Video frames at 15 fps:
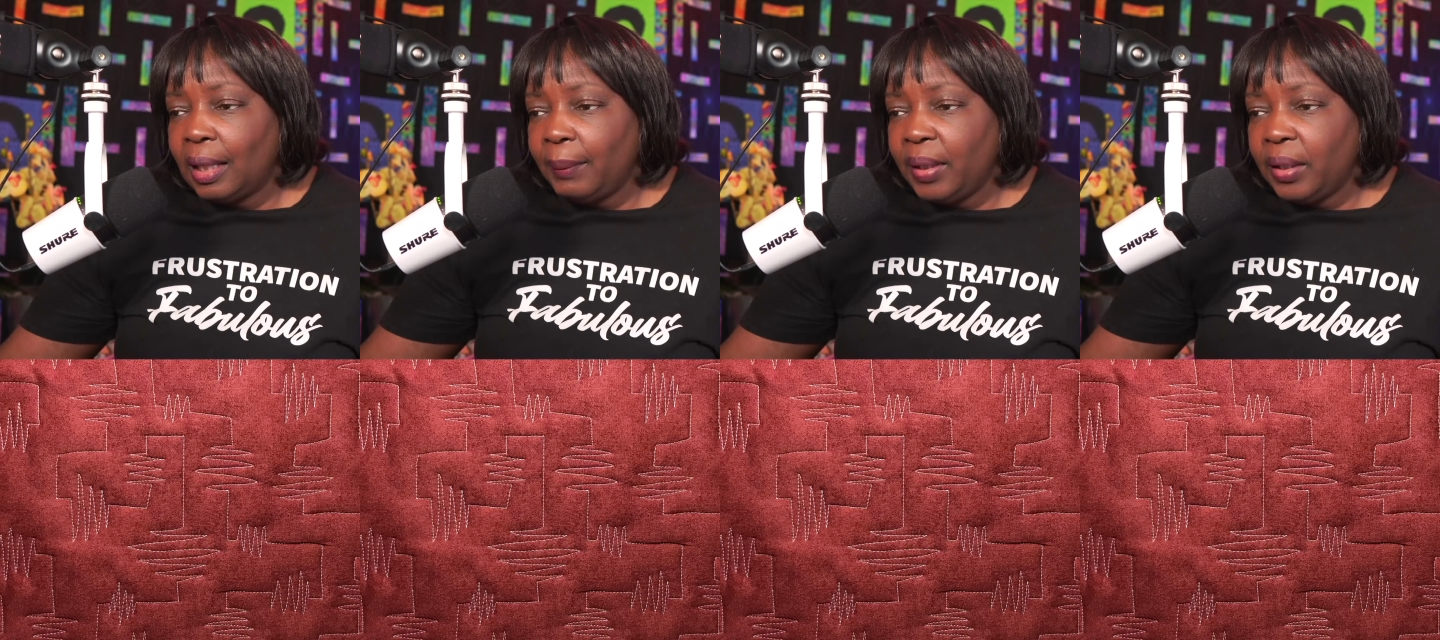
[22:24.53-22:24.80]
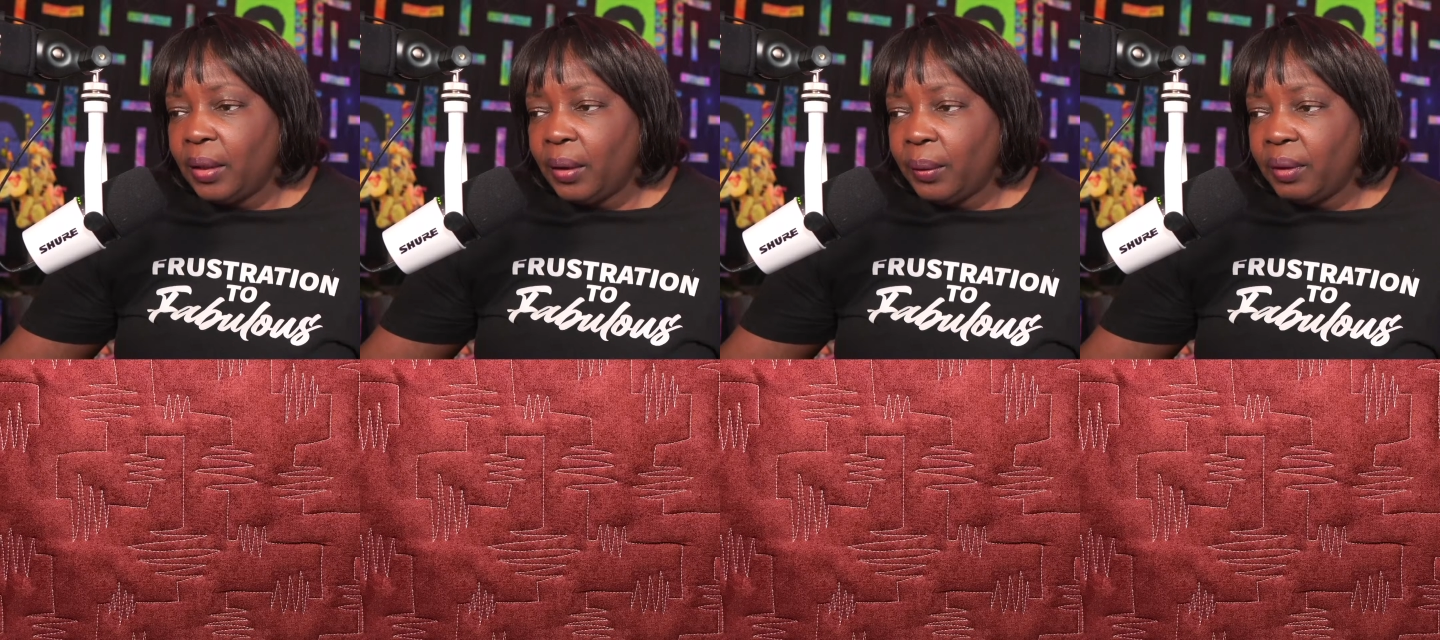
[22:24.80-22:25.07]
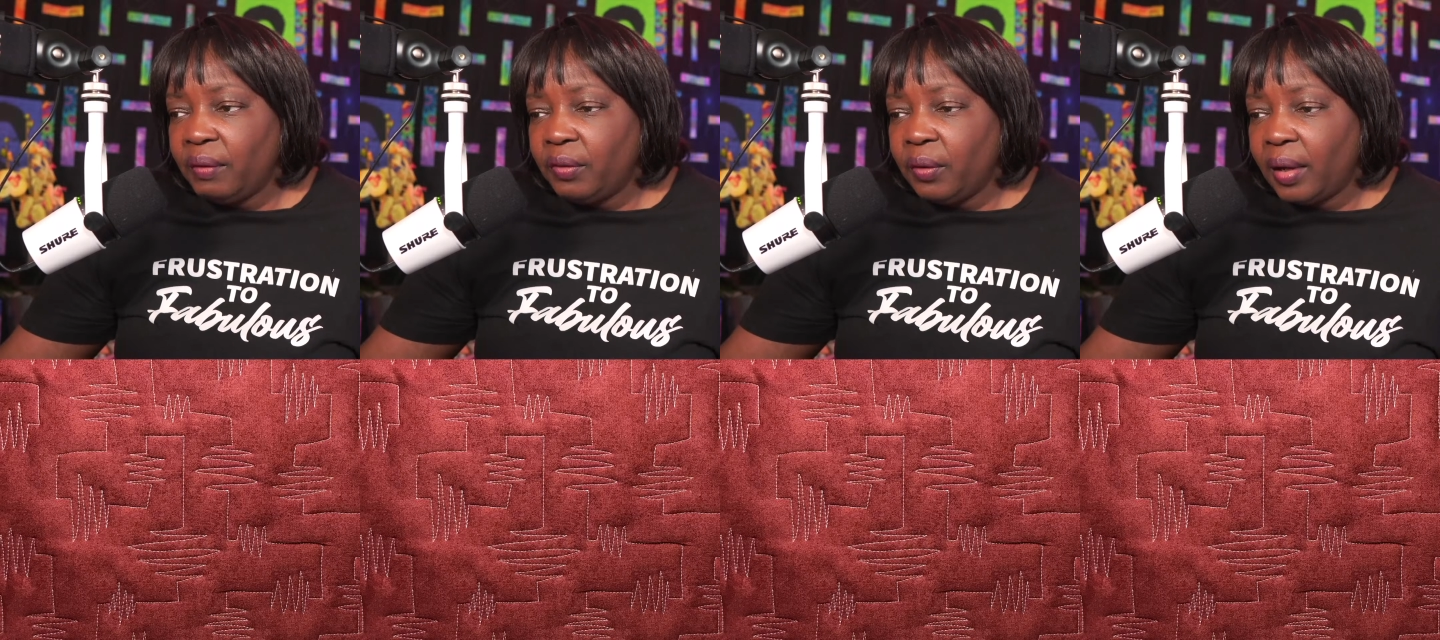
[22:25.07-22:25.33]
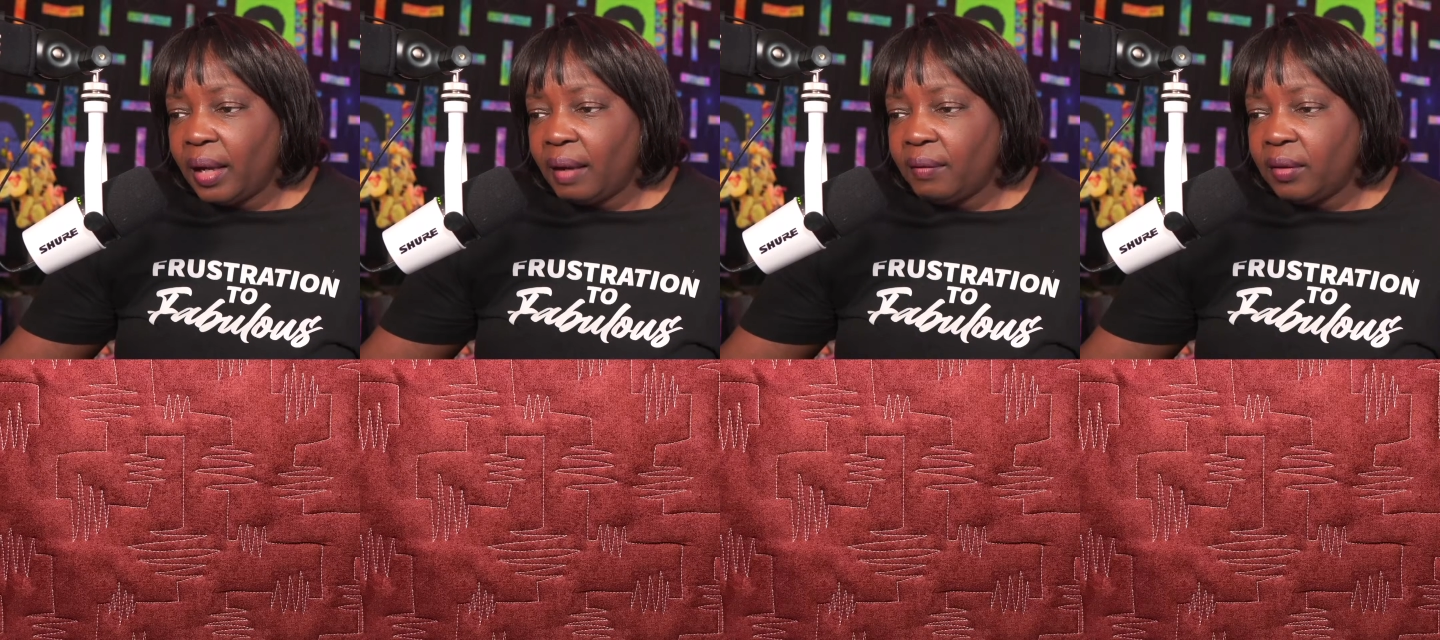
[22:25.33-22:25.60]
Let me know if
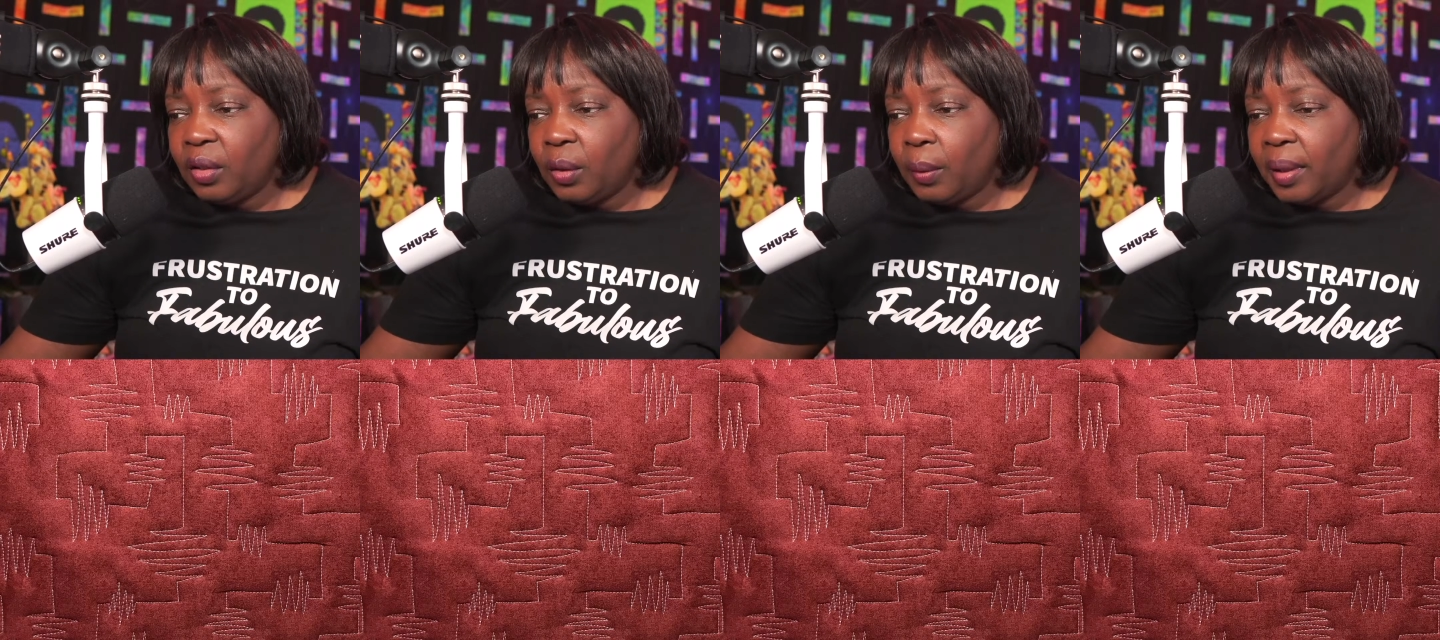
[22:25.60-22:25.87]
you have any